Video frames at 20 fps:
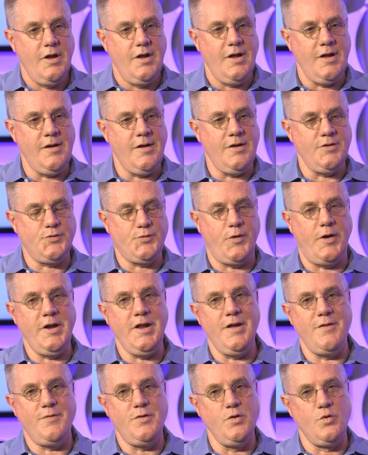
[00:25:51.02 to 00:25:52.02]
It's
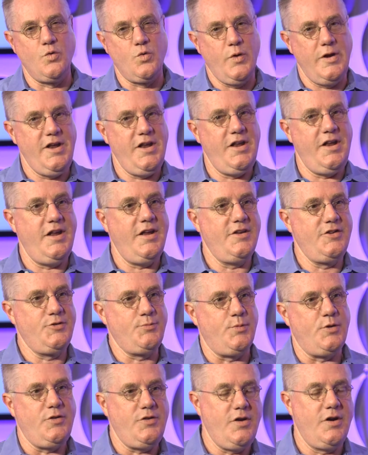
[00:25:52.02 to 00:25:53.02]
funny, if you read his
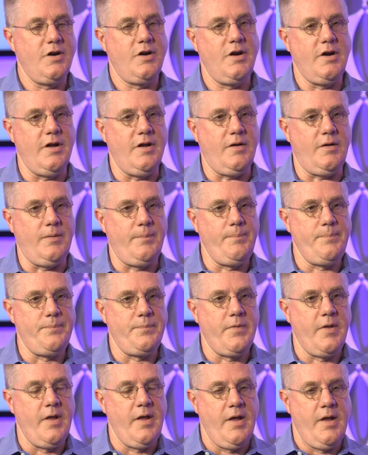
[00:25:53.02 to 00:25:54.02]
material
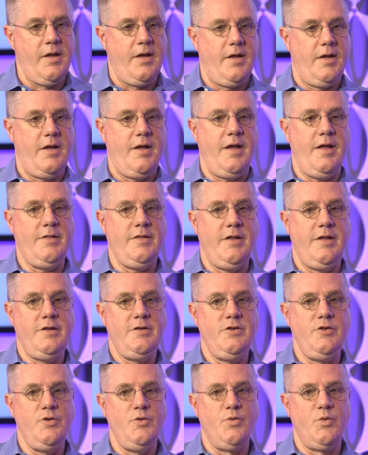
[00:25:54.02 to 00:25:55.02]
and
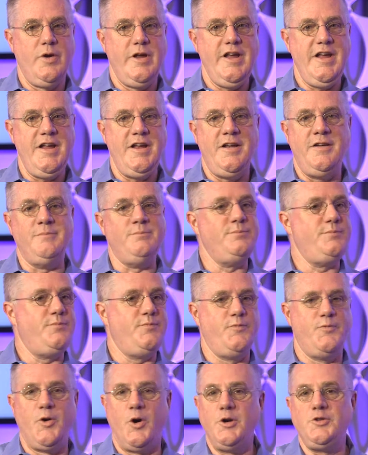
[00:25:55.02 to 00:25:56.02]
then you read
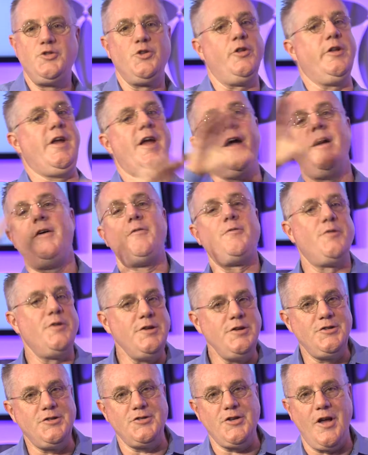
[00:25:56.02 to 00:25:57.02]
virtually
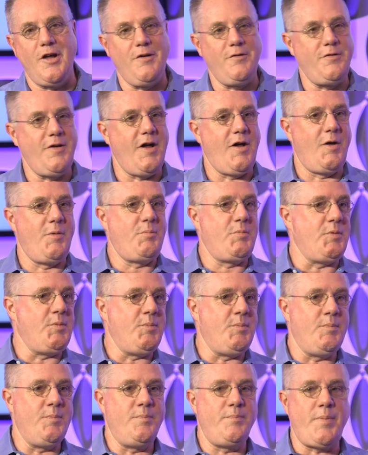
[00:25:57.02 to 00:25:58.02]
every self-help
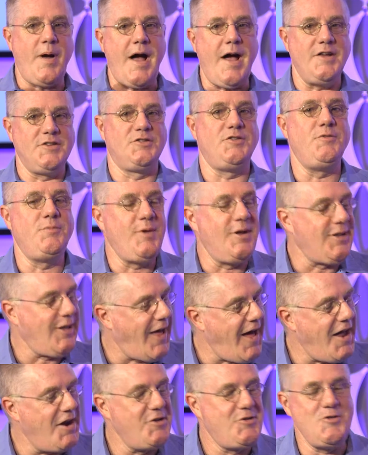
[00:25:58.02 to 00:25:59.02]
and positive mental
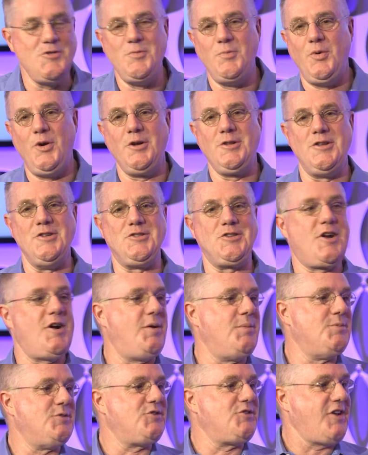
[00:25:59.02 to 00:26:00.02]
attitude book that's
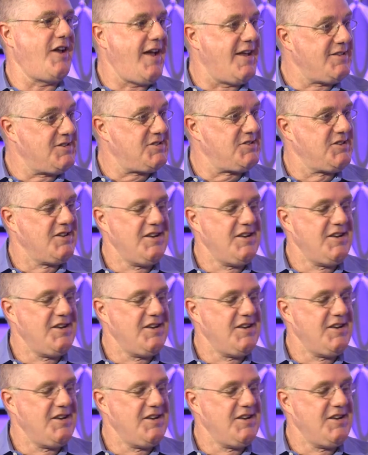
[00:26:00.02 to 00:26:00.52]
come since,